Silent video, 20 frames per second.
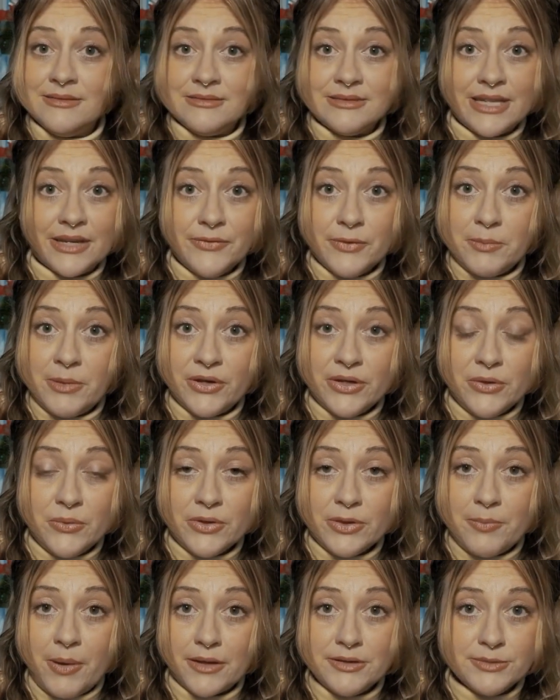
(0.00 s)
Get familiar
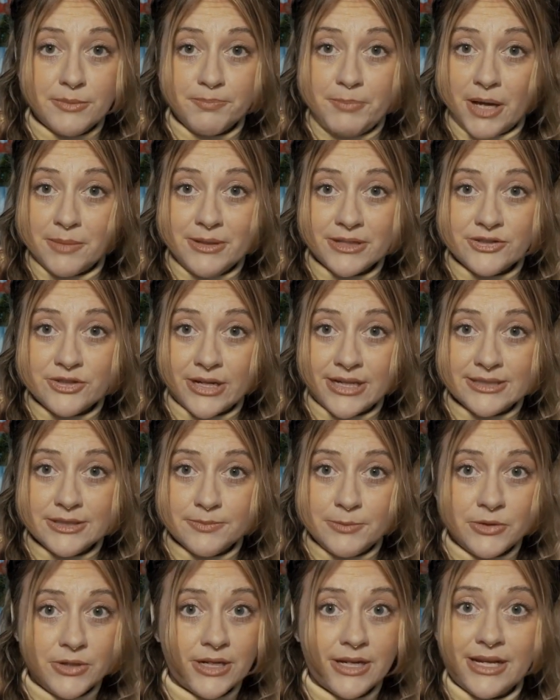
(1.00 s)
with public
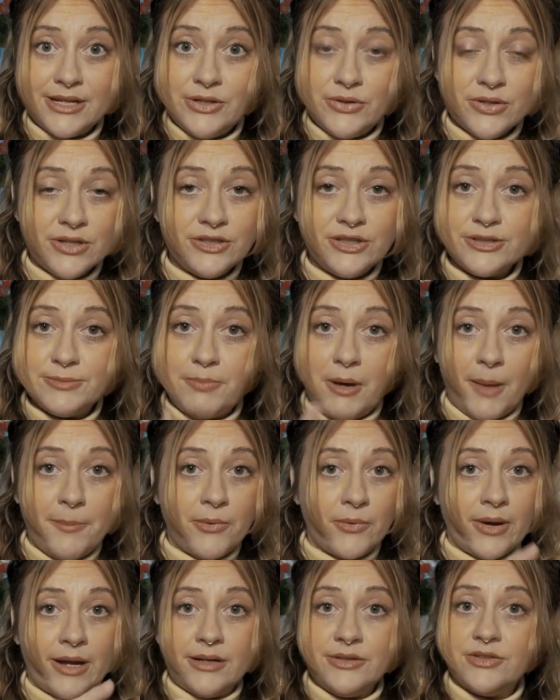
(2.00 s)
transport and you can just bop
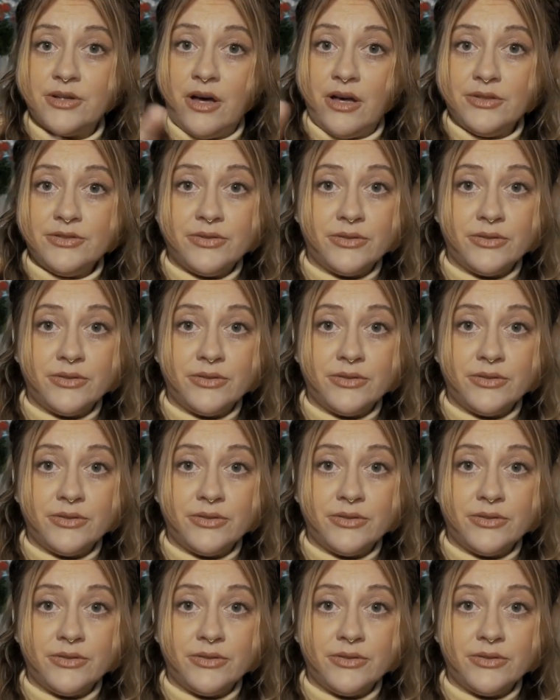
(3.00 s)
around to all